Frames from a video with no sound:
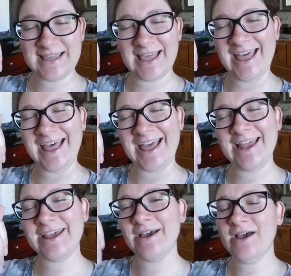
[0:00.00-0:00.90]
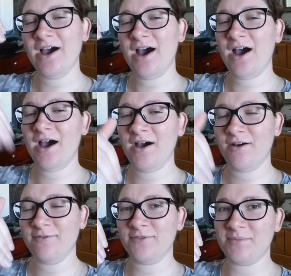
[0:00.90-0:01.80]
head
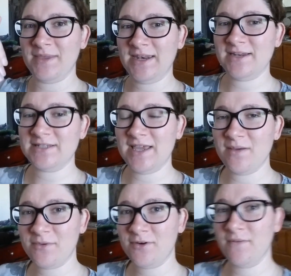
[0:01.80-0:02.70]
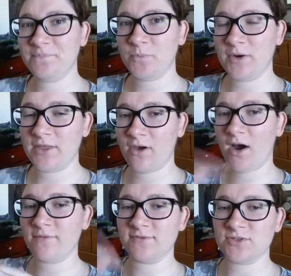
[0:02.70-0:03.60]
of the meeting table where the
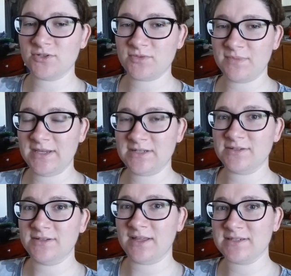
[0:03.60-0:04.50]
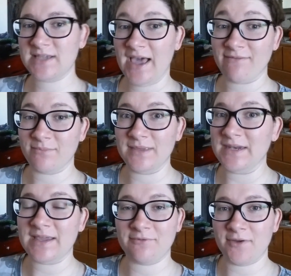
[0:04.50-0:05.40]
officers meet to, like, say, have a
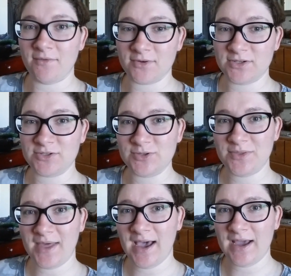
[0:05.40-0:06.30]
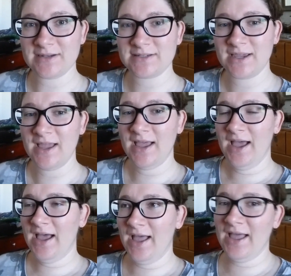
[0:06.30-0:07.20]
meeting if we ever do that.
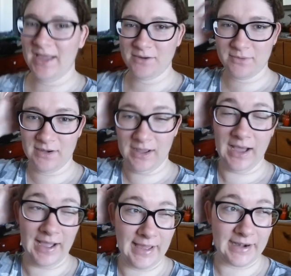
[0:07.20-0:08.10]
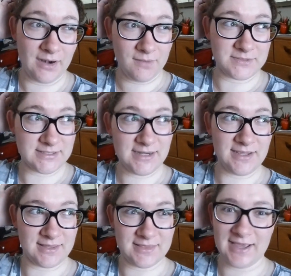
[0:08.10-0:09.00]
And, well, I ended up
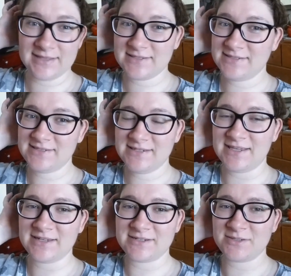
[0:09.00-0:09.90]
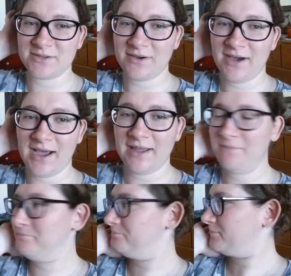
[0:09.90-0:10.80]
sitting in that seat. So I